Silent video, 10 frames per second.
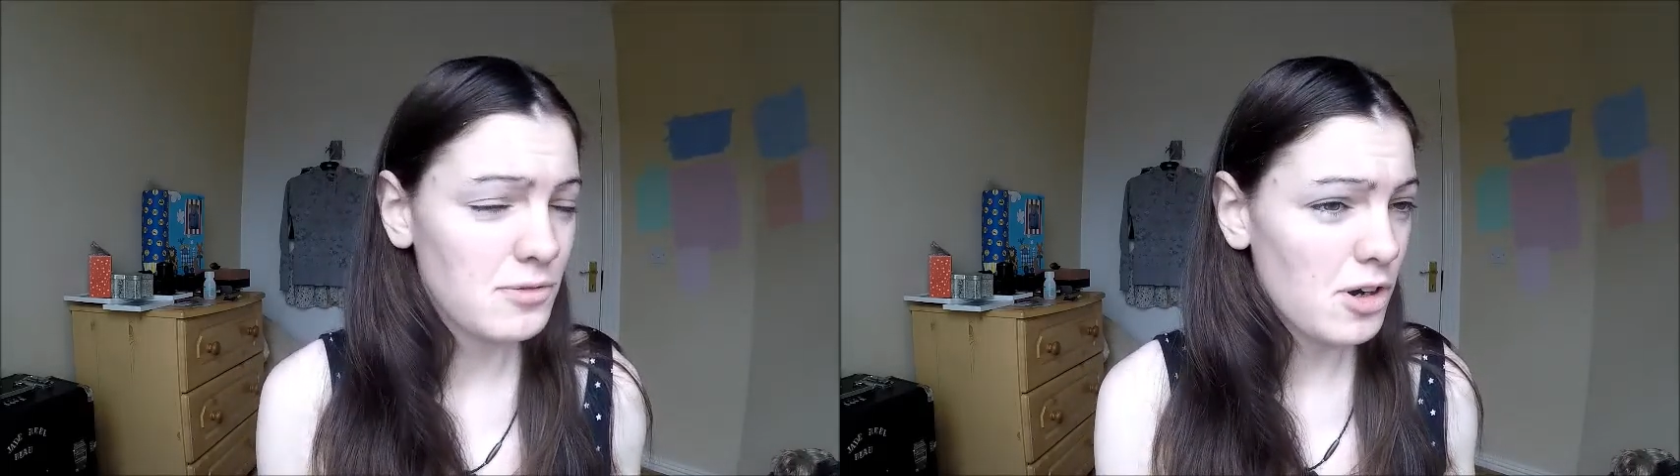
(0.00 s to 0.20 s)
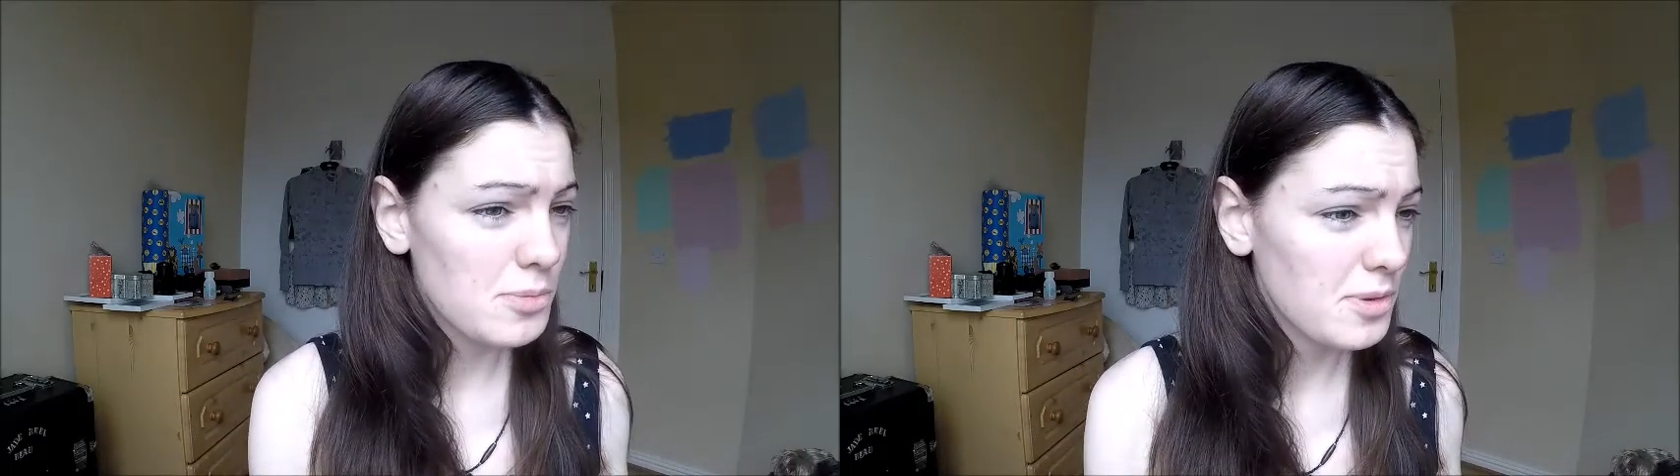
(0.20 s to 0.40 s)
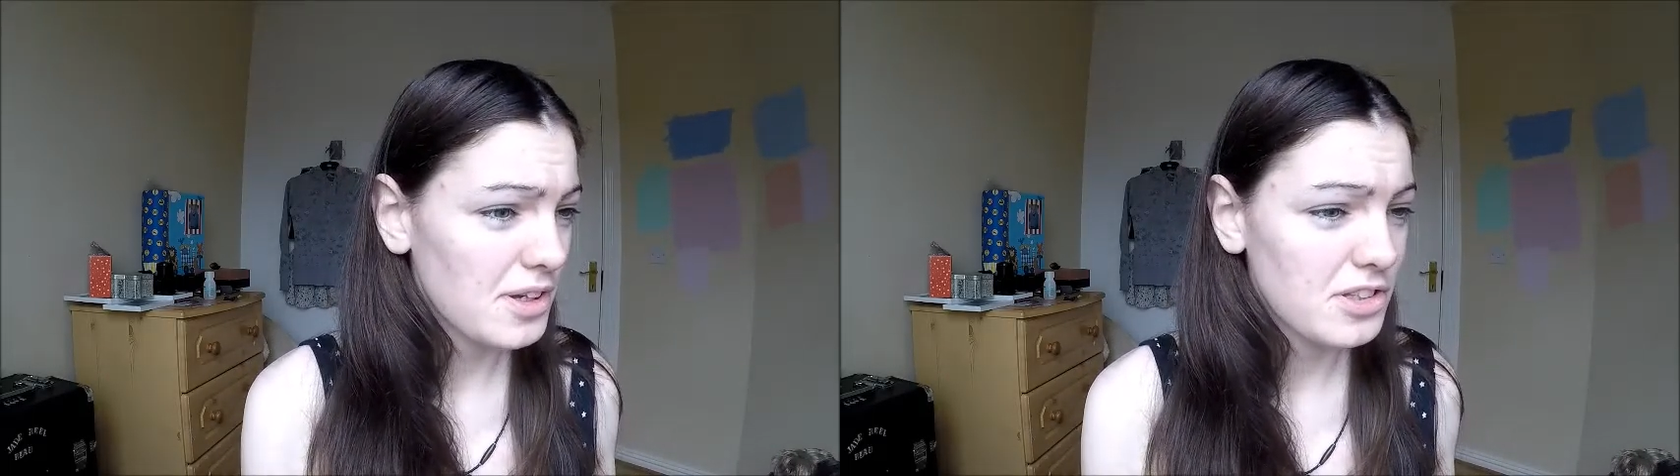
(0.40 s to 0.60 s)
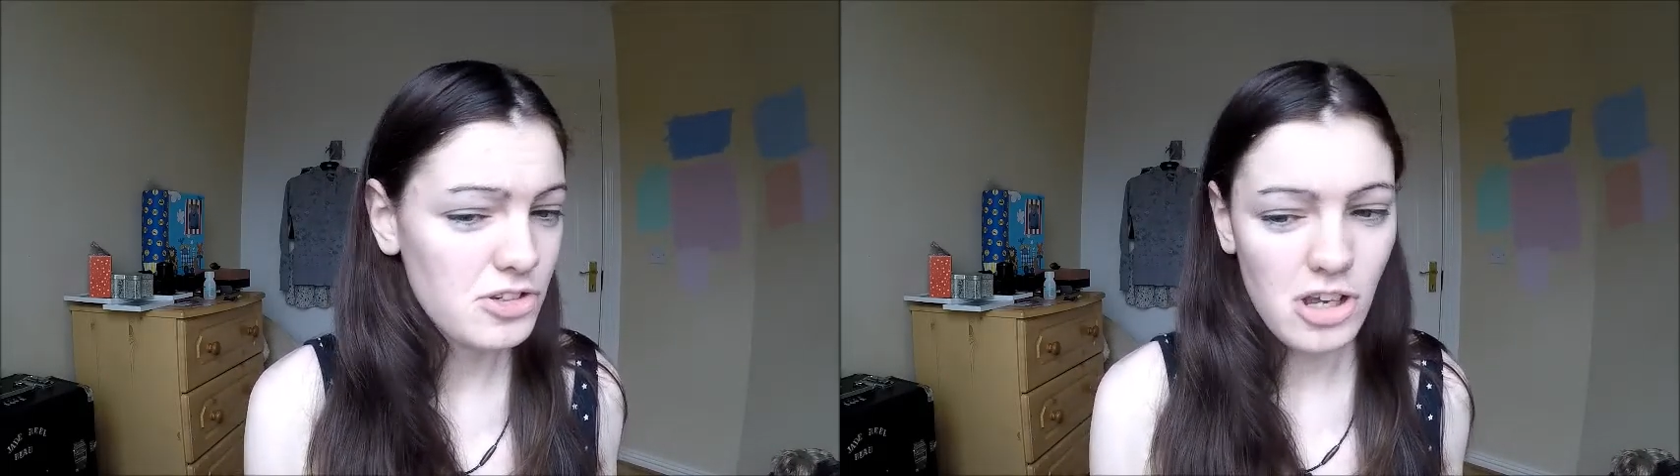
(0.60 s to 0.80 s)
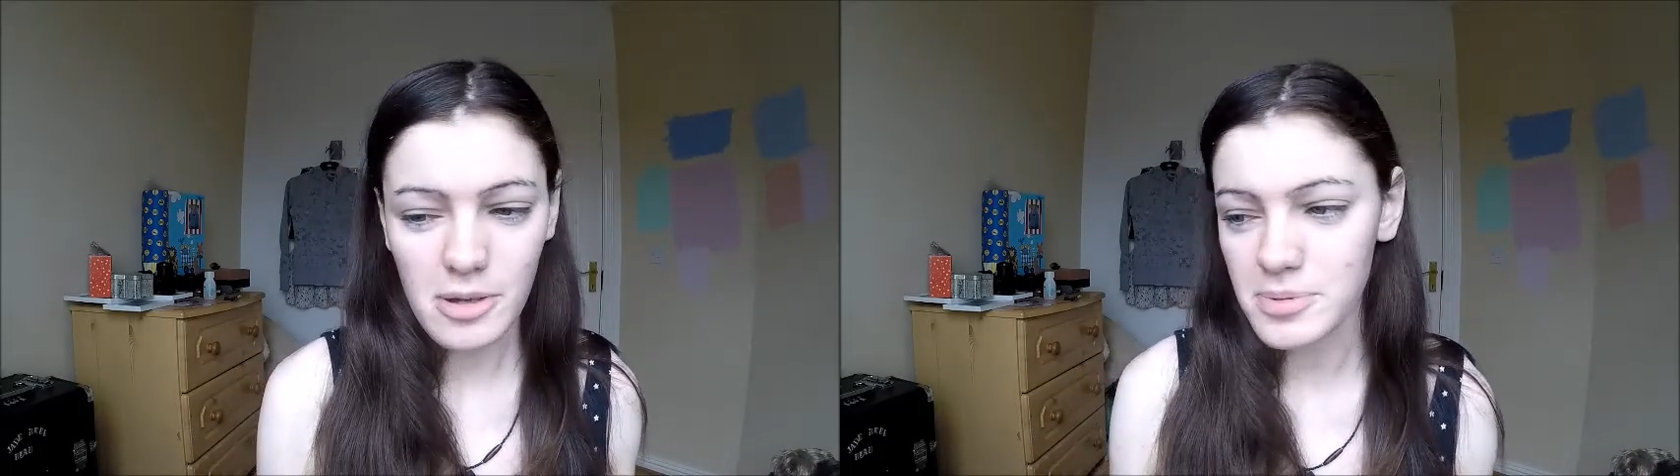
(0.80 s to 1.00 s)
roam around the
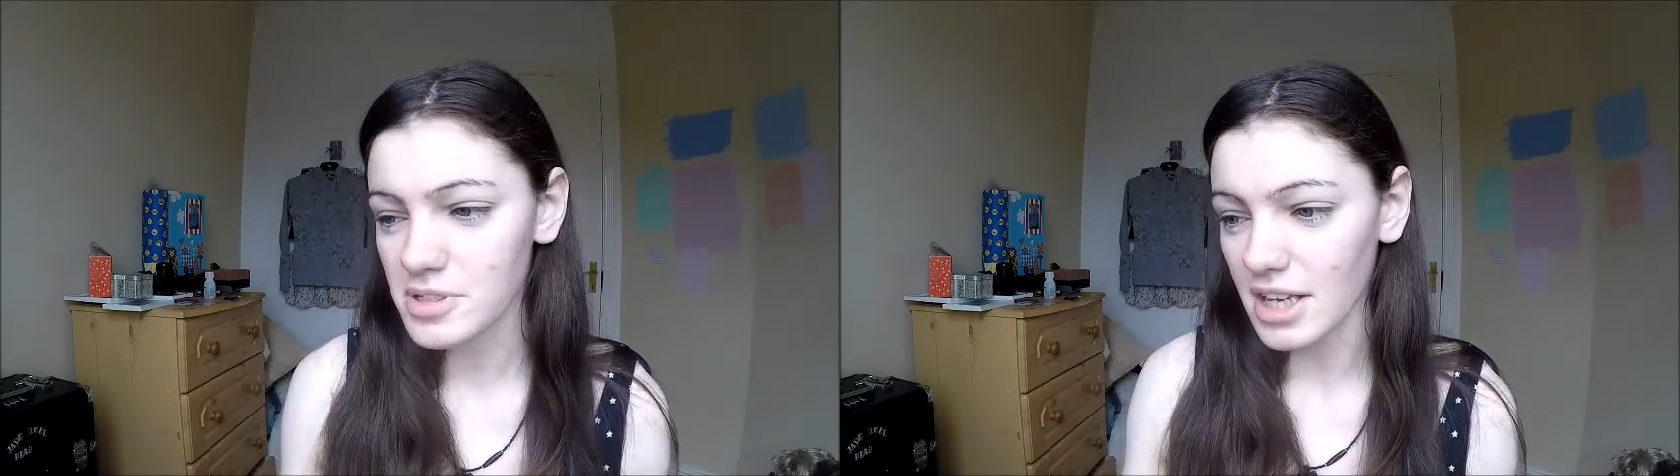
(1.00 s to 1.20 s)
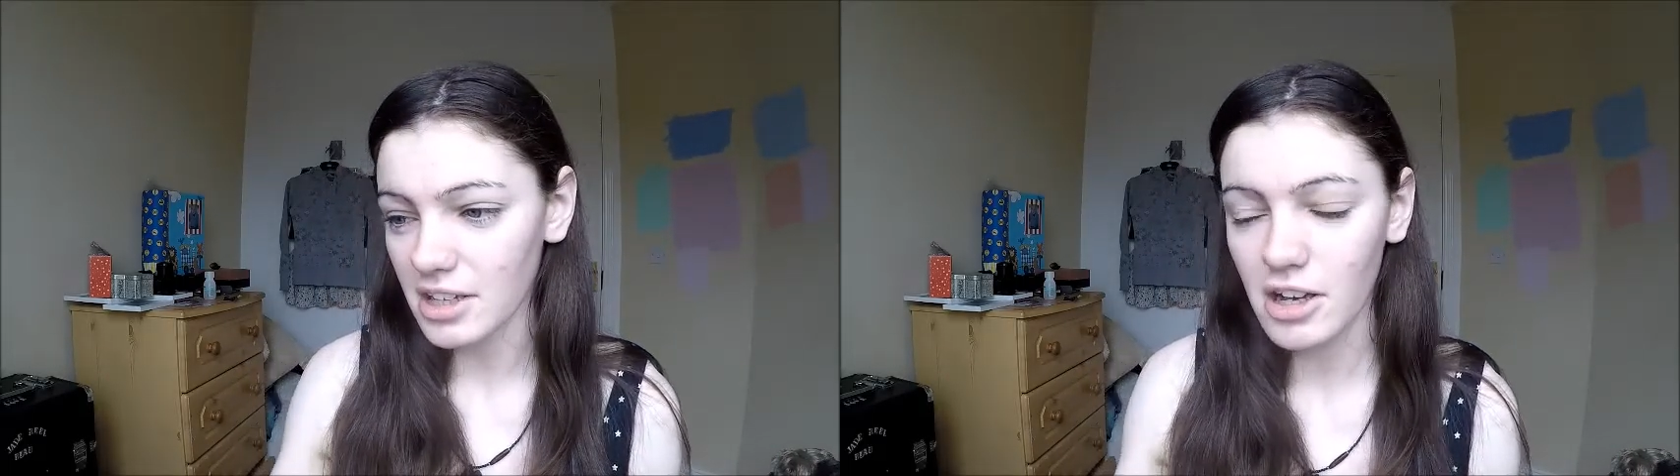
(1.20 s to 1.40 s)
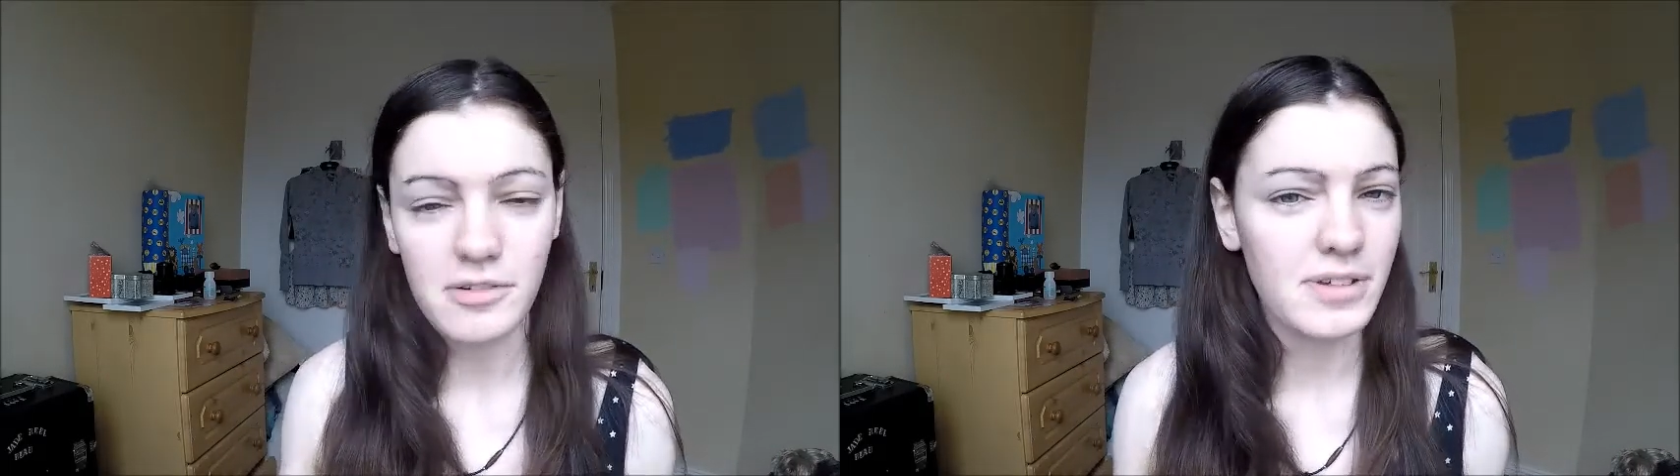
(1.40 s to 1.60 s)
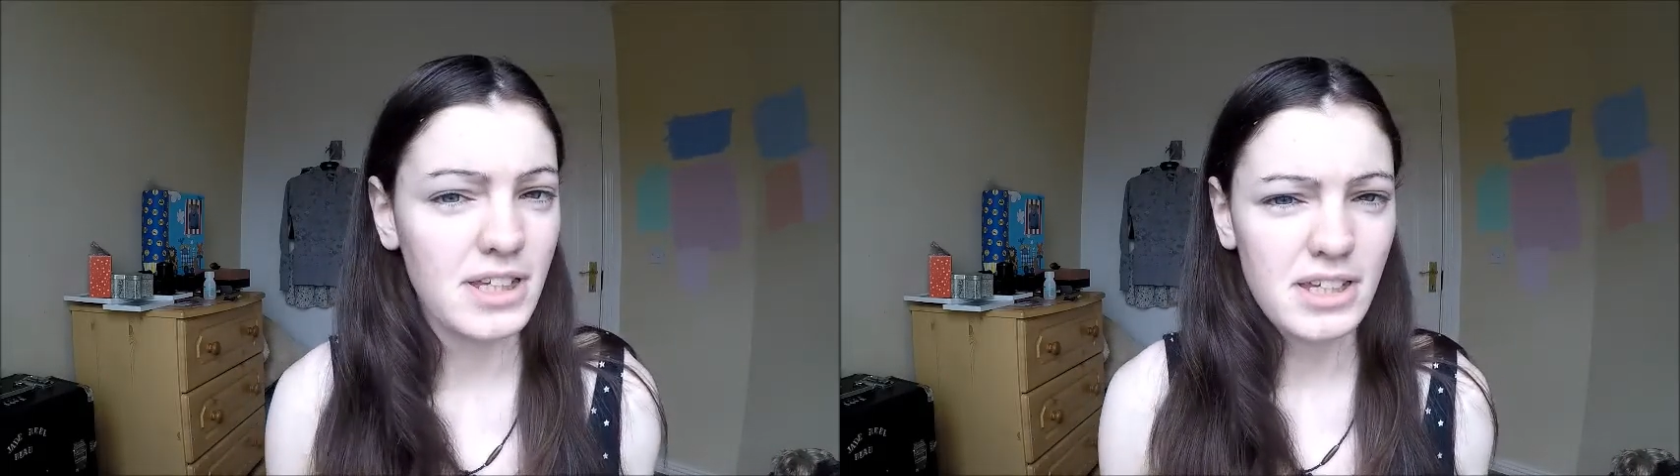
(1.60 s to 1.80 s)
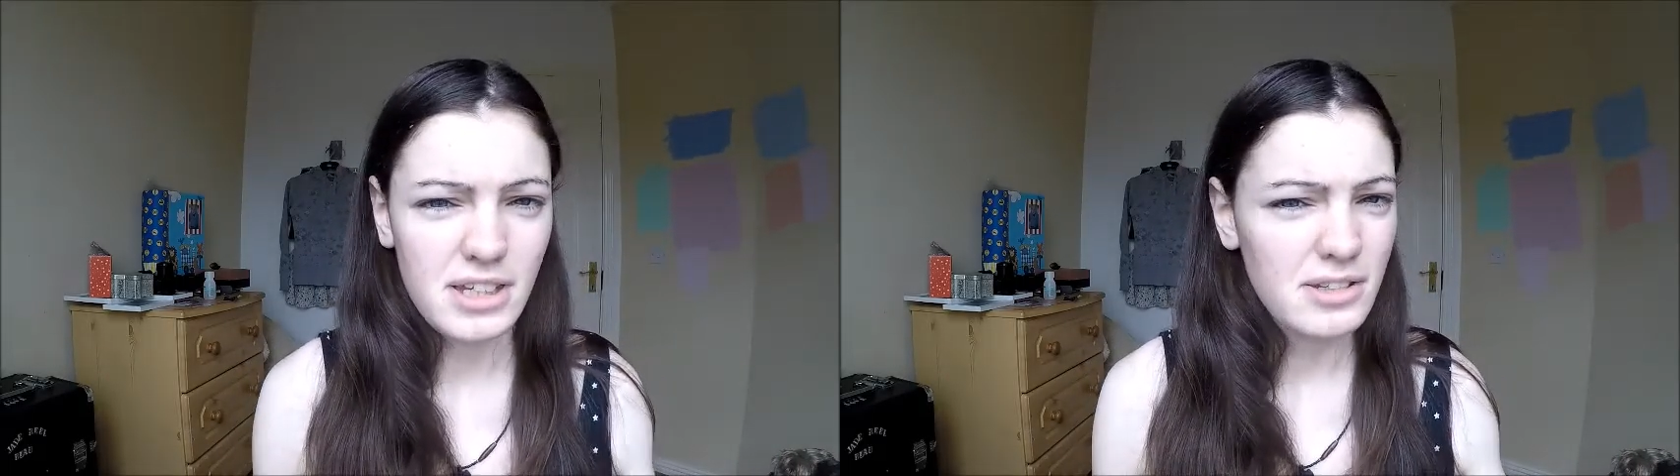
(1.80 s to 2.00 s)
shops, get coffee,